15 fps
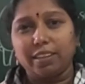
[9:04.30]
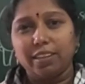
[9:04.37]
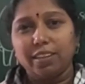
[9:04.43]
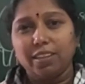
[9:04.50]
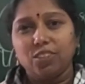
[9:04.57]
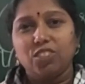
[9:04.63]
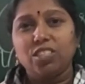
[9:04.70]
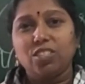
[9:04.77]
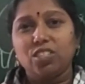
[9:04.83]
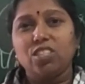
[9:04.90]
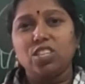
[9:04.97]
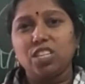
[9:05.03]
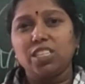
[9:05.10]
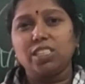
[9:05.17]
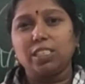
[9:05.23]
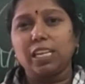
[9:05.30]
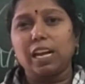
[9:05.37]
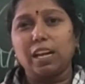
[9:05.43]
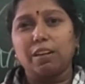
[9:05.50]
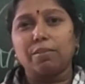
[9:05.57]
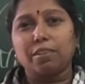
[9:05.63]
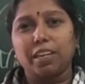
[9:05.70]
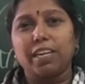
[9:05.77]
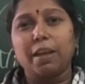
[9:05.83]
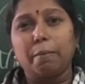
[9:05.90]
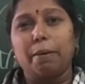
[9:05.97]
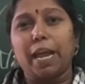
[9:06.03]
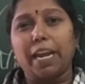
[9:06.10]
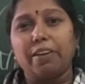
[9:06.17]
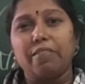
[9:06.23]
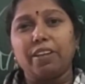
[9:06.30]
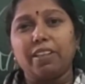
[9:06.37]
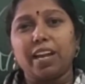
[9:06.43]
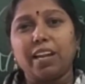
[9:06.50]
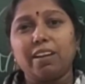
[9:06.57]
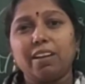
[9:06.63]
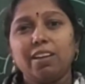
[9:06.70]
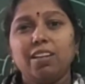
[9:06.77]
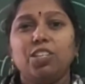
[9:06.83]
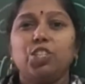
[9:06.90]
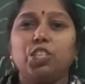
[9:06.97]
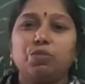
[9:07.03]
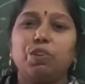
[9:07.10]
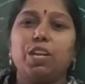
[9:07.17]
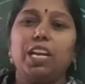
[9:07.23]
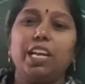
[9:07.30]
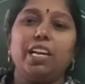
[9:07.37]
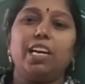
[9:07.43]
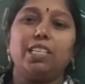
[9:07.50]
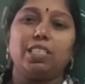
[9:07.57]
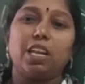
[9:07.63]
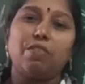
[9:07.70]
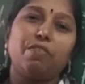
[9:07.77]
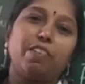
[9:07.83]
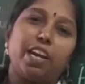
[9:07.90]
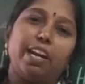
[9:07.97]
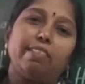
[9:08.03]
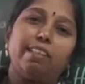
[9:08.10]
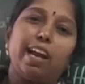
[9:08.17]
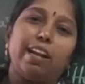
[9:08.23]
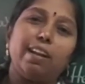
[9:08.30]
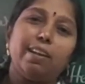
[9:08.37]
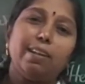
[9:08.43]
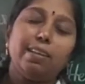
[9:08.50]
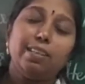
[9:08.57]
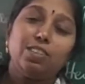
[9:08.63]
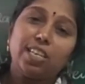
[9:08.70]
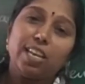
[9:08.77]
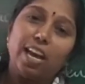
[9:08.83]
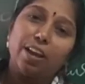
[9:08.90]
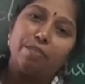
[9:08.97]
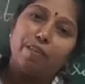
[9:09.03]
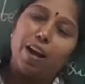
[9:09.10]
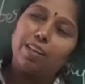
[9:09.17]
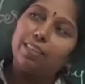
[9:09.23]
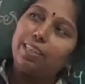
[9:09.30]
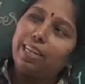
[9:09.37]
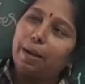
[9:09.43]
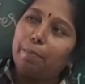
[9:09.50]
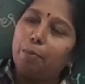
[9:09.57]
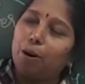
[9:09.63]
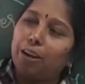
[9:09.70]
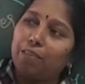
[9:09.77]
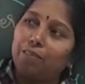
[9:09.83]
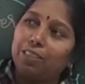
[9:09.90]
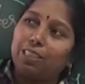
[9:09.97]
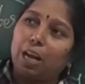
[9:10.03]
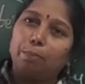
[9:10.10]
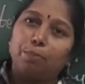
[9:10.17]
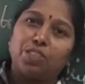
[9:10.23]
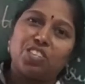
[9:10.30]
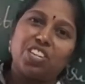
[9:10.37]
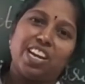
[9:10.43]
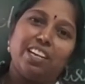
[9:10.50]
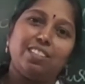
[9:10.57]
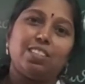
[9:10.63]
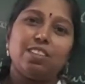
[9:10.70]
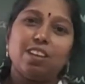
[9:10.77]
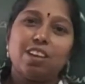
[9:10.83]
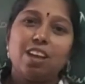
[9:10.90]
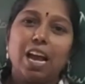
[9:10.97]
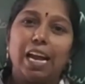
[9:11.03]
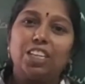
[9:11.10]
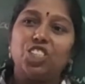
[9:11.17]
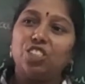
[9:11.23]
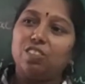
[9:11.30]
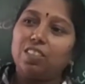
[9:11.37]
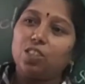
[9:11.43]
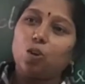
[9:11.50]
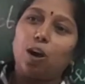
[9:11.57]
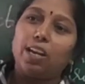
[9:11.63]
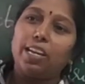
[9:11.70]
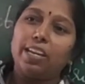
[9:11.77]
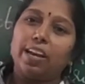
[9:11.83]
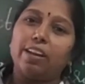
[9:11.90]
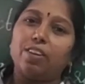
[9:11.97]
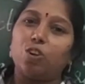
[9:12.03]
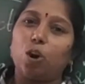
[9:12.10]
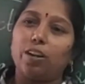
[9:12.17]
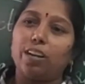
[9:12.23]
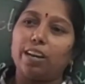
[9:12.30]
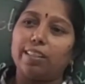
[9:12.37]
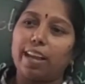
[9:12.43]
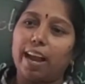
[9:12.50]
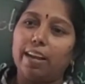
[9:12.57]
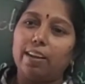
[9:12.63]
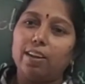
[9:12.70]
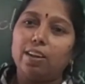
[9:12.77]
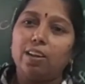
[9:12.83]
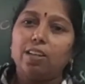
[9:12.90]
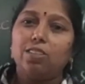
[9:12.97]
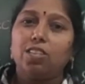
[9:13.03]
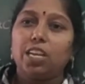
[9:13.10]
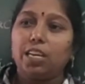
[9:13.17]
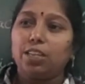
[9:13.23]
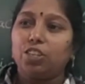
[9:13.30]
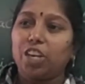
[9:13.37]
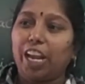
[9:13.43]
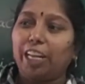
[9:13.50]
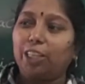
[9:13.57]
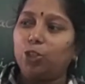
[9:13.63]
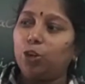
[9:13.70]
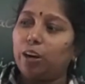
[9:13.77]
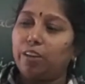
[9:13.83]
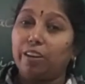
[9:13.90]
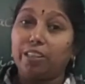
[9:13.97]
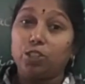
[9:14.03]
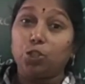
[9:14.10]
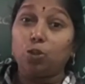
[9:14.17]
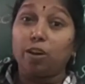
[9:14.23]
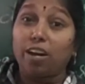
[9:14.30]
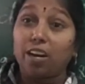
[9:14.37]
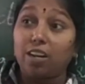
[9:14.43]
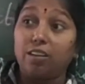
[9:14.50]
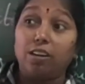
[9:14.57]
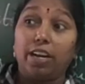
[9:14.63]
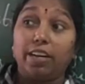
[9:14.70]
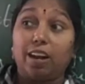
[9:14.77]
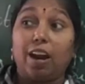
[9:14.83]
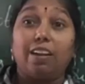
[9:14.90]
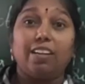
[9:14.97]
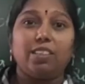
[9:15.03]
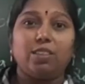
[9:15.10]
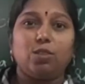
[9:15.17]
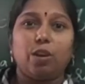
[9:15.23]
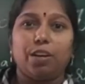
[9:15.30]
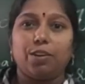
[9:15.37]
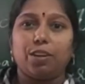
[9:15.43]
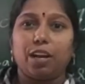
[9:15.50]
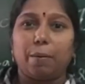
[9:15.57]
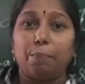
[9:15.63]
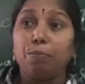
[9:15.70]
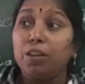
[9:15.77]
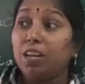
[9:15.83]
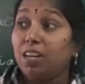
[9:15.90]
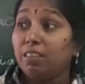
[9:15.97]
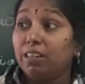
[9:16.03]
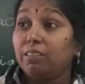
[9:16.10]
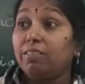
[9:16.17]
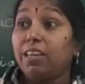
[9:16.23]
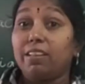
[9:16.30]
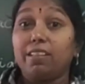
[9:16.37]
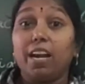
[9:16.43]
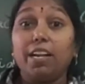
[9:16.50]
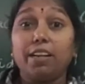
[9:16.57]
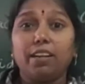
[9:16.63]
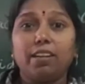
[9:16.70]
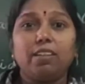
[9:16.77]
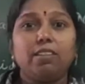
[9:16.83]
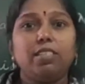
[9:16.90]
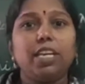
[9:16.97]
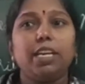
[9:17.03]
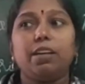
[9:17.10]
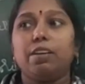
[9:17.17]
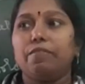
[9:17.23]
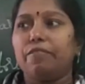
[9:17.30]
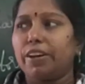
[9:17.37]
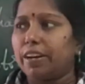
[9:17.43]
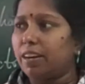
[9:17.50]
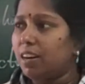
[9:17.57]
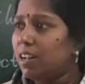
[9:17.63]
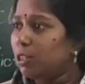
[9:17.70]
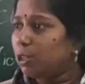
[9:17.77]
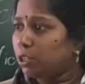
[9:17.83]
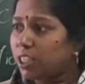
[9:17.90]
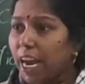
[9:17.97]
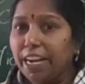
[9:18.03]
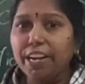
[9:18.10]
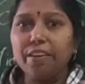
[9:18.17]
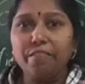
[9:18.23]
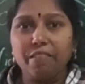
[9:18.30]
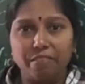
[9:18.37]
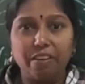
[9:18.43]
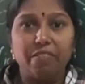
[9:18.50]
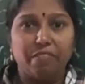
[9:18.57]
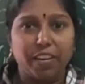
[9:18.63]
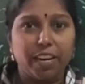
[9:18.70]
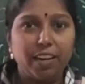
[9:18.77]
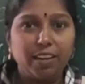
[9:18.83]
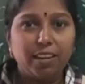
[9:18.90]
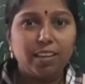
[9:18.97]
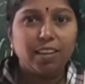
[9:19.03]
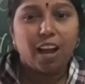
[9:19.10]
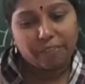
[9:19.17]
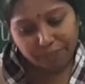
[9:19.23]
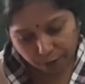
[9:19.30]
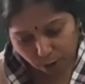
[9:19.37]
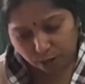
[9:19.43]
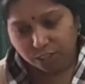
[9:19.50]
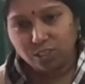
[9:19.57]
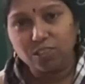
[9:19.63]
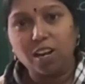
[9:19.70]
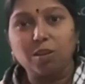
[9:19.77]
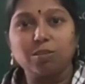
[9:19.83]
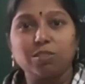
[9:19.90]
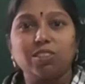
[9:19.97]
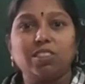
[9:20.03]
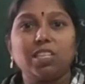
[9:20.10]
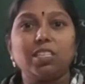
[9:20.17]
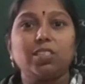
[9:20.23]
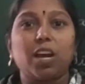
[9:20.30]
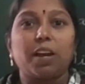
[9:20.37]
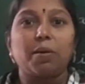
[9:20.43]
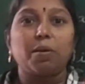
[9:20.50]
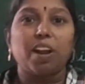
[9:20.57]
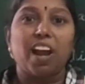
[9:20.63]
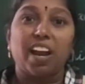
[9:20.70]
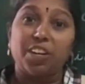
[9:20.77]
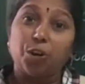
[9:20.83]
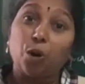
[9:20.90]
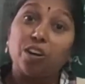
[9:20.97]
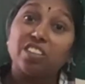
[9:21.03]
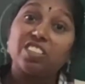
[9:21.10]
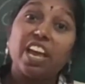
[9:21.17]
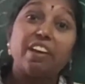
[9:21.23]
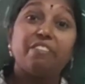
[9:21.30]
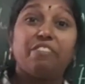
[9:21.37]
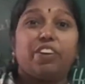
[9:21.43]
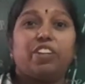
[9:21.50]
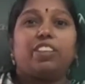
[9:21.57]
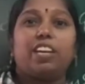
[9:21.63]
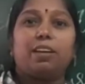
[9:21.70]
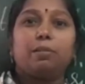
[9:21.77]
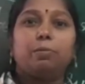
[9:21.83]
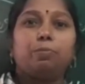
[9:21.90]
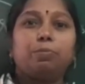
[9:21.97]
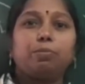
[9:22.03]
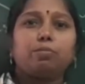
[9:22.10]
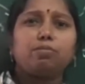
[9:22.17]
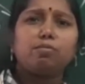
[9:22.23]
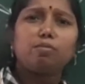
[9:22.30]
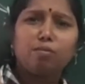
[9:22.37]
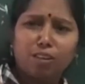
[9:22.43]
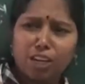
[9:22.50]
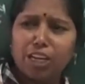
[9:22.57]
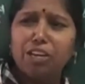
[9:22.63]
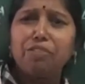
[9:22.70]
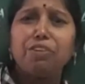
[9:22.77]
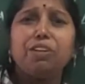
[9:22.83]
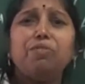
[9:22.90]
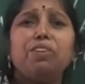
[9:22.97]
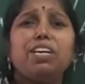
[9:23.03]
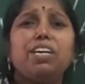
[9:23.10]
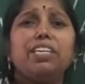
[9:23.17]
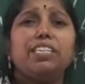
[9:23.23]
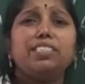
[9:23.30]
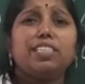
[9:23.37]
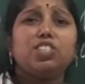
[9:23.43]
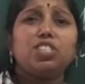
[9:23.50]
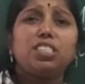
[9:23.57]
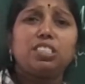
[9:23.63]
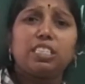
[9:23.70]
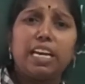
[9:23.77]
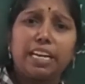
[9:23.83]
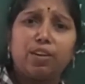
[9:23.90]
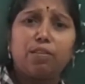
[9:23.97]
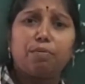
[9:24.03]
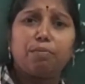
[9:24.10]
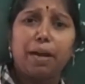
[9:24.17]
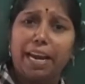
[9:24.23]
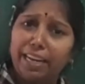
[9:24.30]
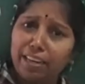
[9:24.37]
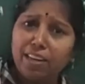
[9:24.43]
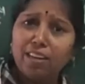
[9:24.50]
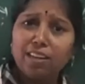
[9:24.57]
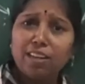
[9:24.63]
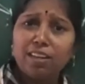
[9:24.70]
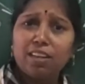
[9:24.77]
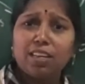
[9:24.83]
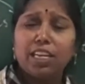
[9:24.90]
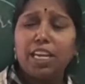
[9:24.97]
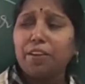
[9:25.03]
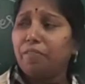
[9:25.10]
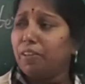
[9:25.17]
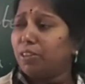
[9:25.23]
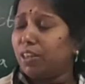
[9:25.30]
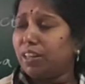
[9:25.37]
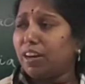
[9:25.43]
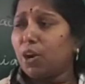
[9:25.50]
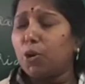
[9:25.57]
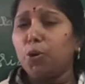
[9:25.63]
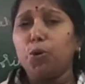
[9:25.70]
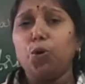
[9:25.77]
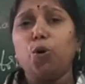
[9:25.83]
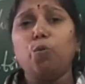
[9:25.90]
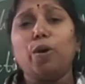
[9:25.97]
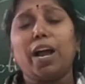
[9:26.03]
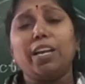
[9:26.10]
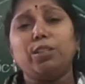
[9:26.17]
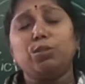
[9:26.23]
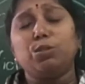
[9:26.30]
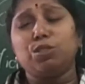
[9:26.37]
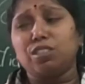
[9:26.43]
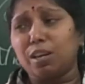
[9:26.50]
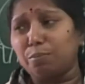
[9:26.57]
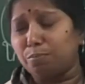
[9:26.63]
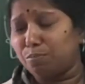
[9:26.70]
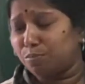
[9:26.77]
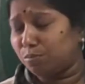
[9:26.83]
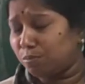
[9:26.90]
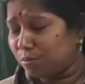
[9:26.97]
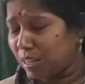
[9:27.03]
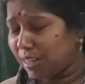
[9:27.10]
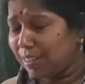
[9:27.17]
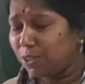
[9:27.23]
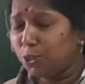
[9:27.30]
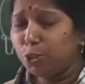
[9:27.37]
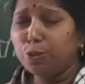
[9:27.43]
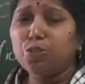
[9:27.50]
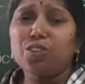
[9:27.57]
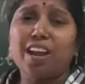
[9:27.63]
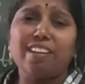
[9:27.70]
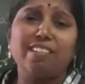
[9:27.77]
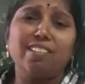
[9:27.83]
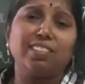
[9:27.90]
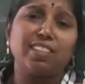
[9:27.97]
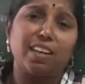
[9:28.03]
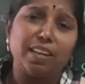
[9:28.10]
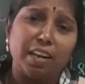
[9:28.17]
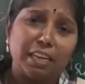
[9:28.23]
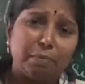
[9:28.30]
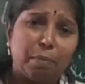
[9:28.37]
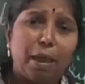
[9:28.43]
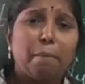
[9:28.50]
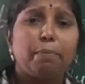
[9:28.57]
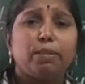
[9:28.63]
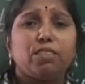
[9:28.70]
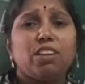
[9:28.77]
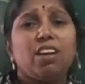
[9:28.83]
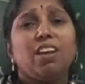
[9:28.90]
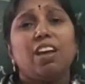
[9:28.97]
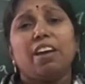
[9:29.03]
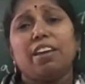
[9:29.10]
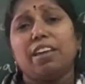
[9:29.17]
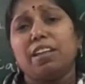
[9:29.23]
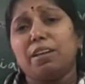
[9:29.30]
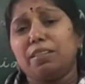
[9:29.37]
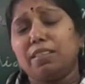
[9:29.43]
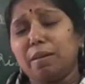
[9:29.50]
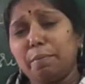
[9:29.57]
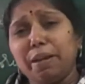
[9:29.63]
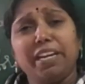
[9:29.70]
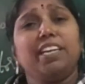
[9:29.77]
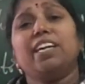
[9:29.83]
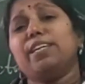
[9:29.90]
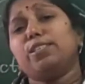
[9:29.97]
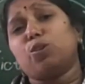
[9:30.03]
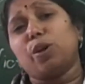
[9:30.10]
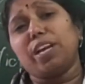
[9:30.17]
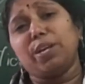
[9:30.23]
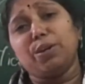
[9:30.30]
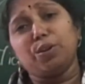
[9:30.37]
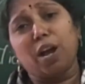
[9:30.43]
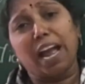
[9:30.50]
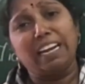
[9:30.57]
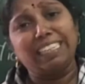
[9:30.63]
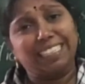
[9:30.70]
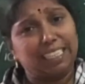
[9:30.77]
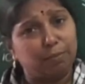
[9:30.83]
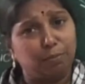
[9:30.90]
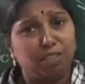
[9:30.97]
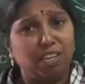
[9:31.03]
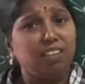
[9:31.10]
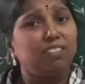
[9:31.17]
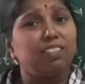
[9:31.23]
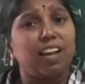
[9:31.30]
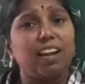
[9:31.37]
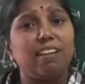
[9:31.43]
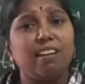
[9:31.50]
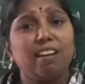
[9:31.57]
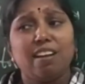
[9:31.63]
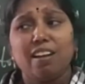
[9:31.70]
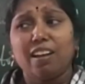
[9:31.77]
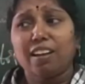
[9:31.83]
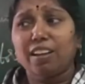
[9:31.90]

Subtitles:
it. Just she is in a blind way that she is feeling herself great that, see, her father dead body was upstairs and she was calling her daughter that, see, change your dress, your uncle and aunt is going to come. They think that, see, for society we will feel, of course now this corona had taught us everything. Even we are in such a state of mind, even there are no values, some news channels and in papers, the media is going to highlight some things that